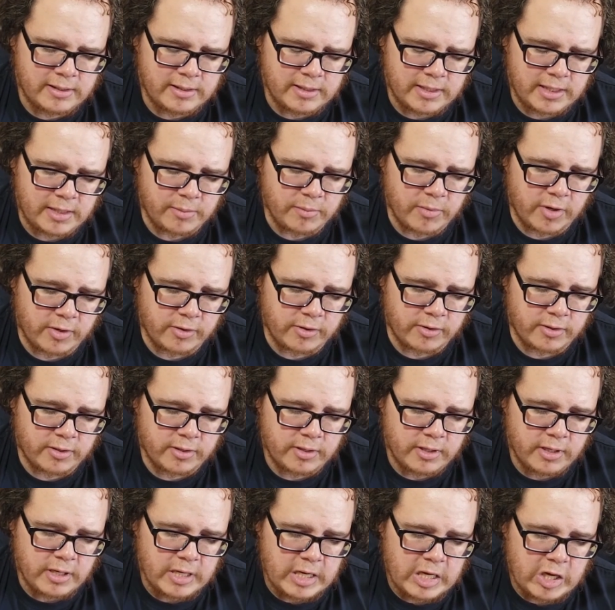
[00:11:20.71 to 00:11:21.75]
he muttered,
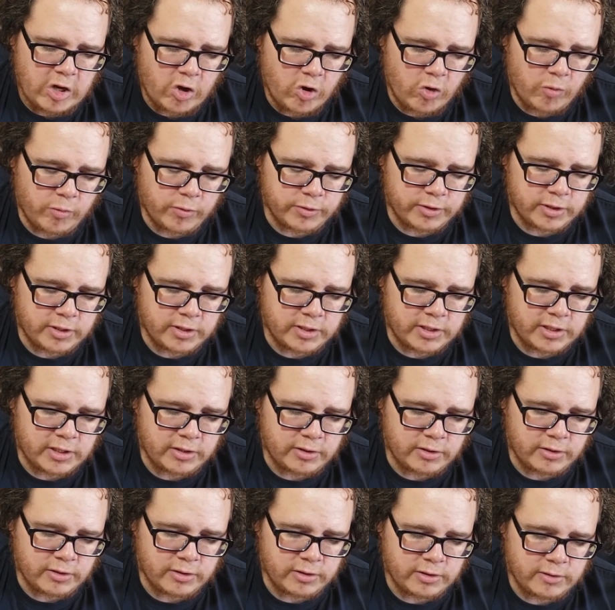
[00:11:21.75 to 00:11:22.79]
almost in
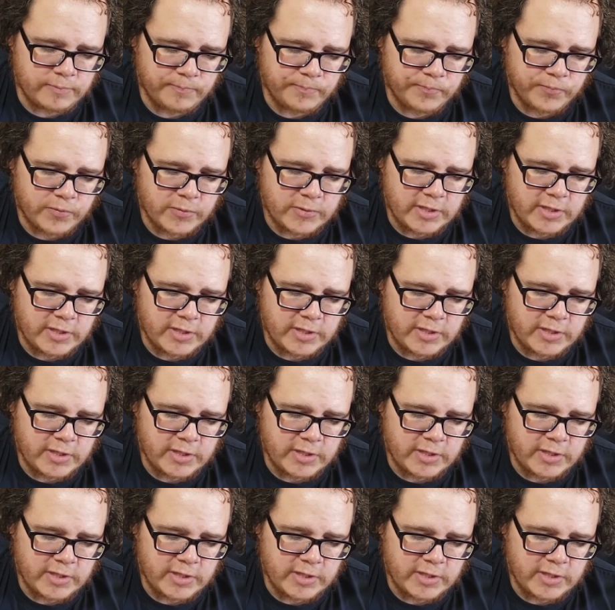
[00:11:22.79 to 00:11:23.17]
tears.